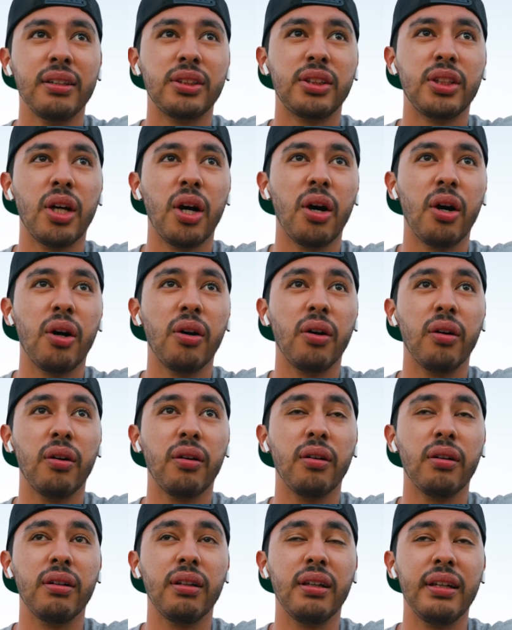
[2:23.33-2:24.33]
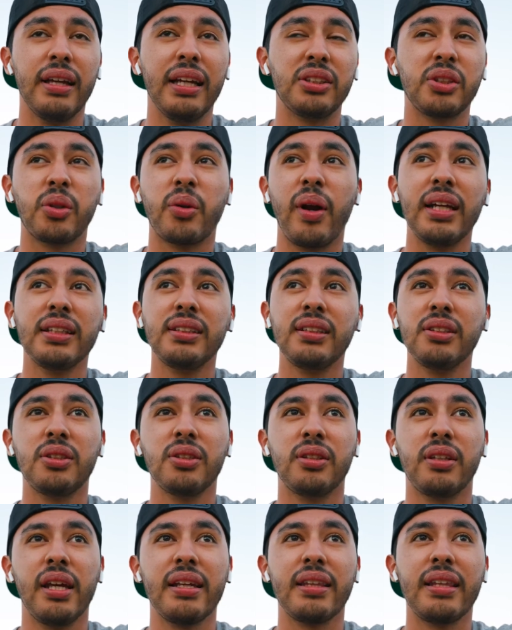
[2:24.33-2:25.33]
So it's crazy to
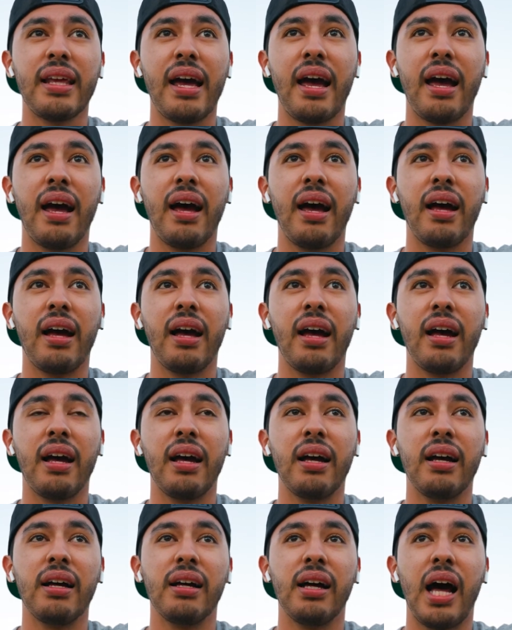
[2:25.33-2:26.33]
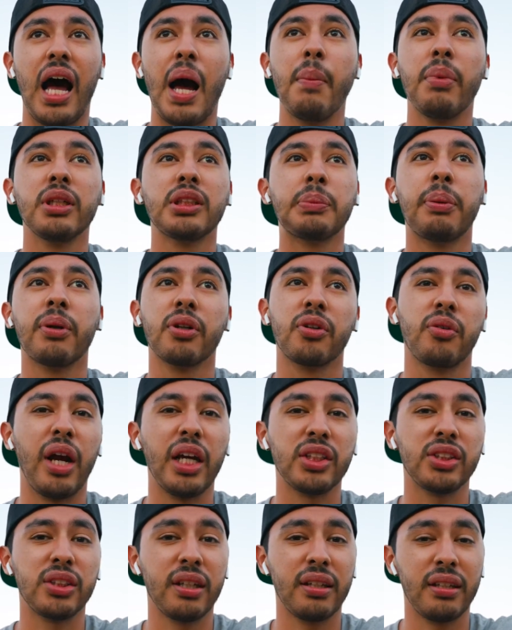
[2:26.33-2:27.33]
think that how much
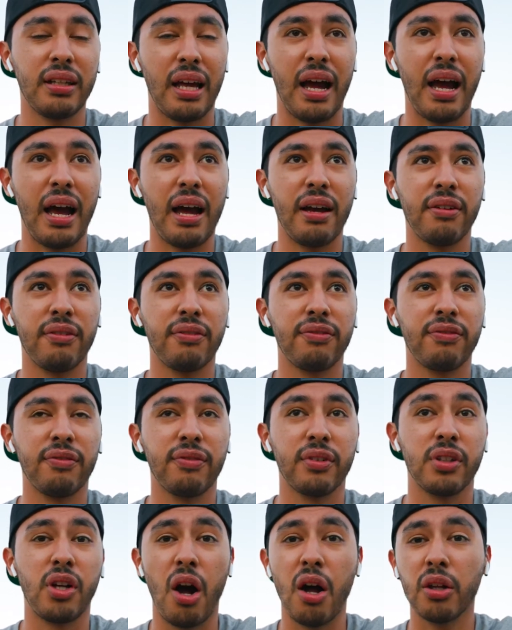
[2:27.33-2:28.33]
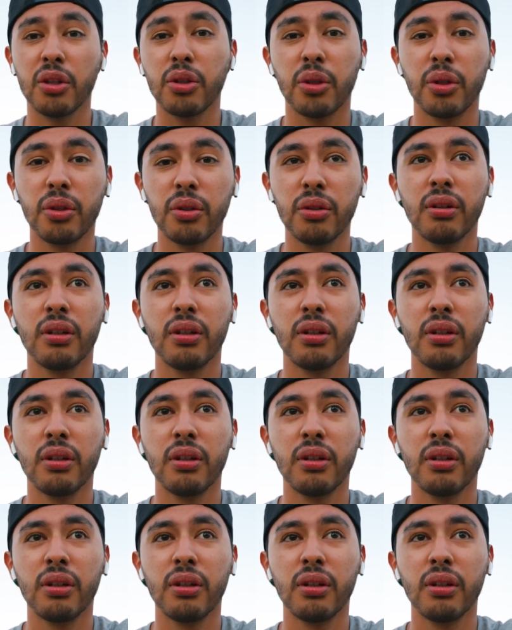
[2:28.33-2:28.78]
progression I've gone through